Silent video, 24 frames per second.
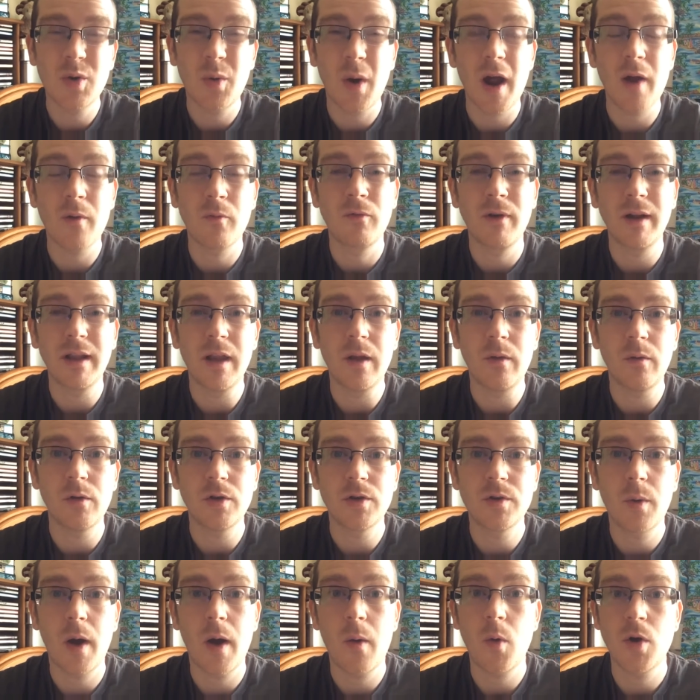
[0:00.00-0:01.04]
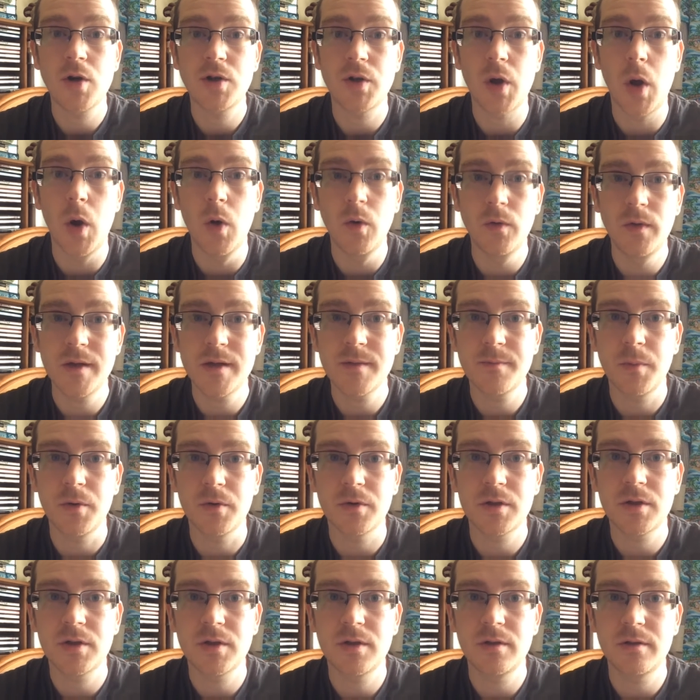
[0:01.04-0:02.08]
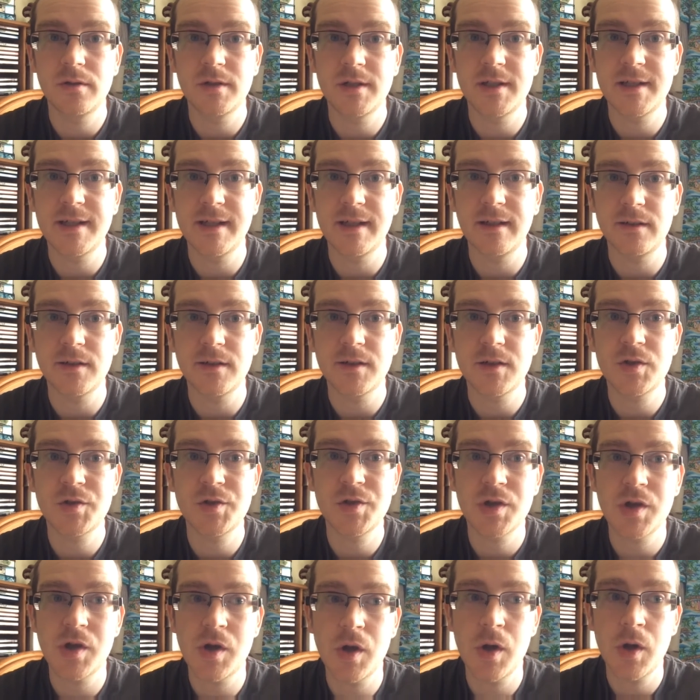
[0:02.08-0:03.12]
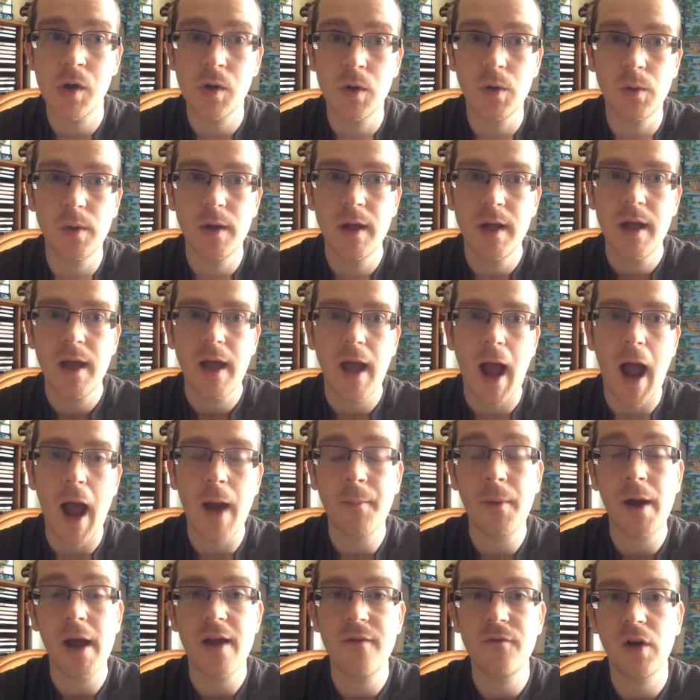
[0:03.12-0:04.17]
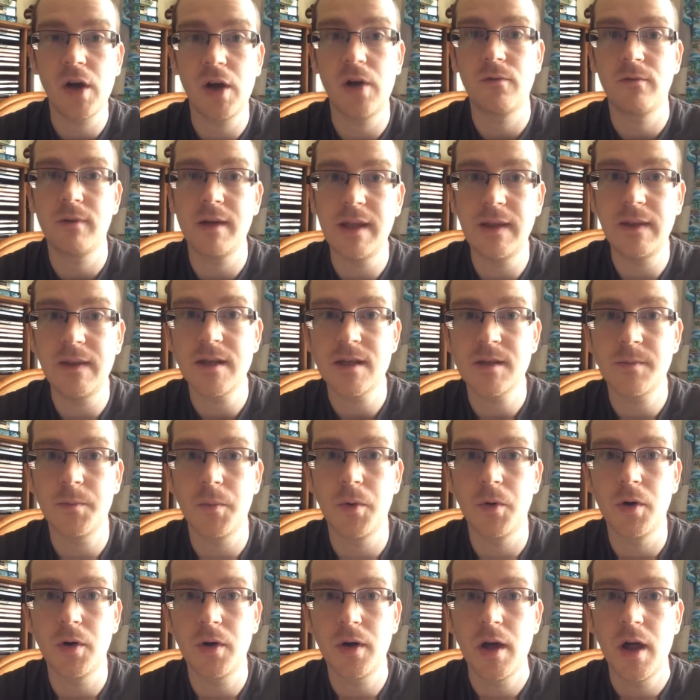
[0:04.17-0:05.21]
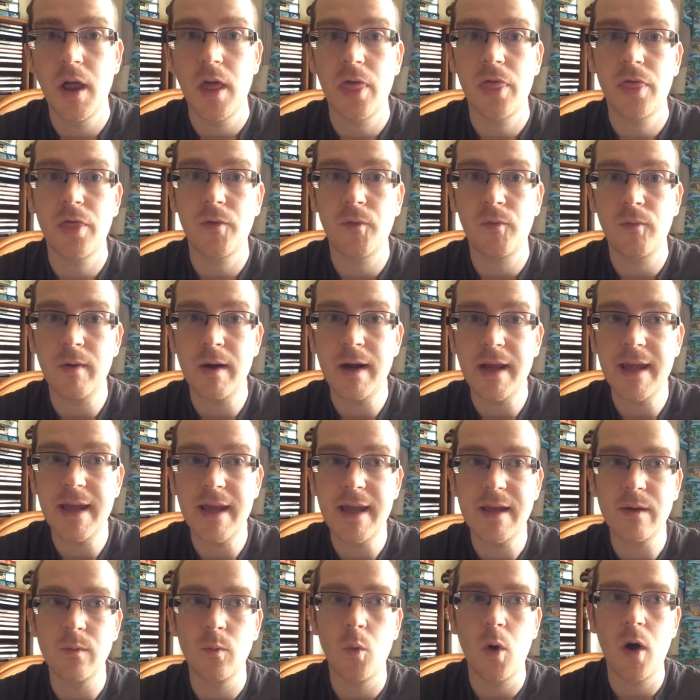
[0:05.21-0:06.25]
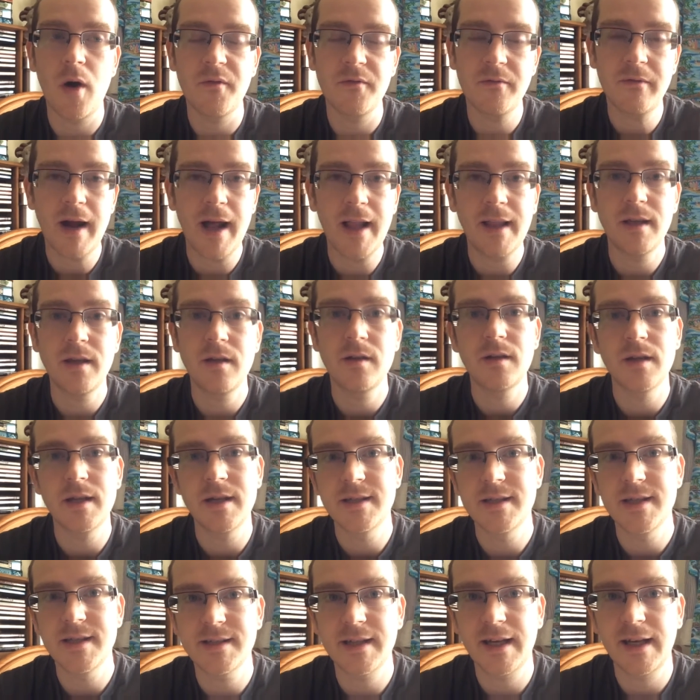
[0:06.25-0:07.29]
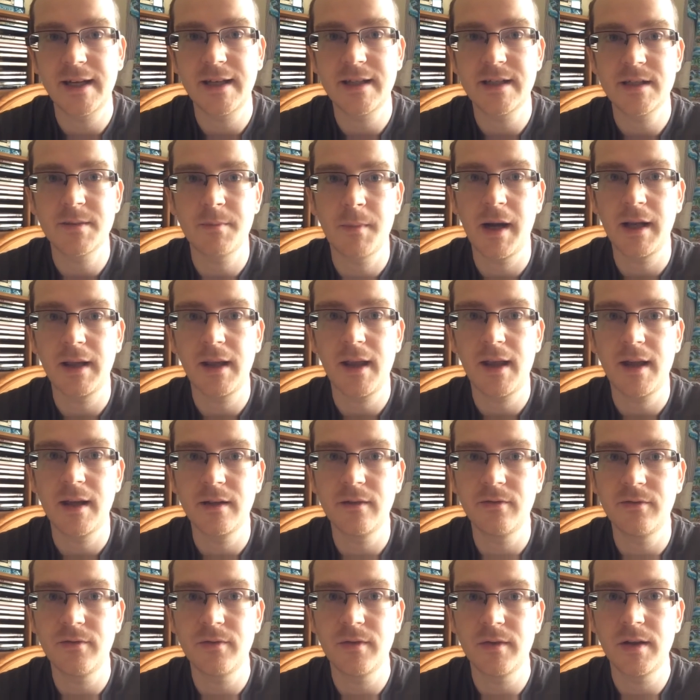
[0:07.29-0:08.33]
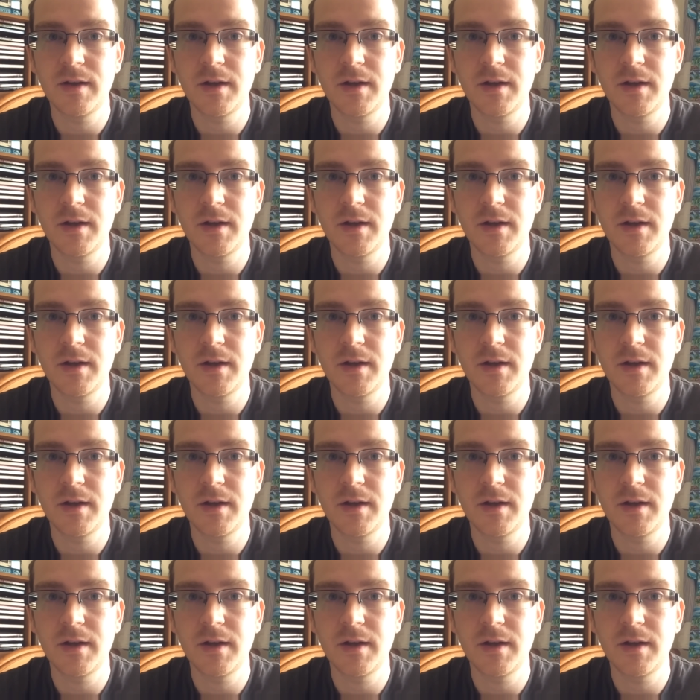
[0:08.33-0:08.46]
do I want to own this book still? 2, am I ever going to read this book? 3, what value is this adding to my life?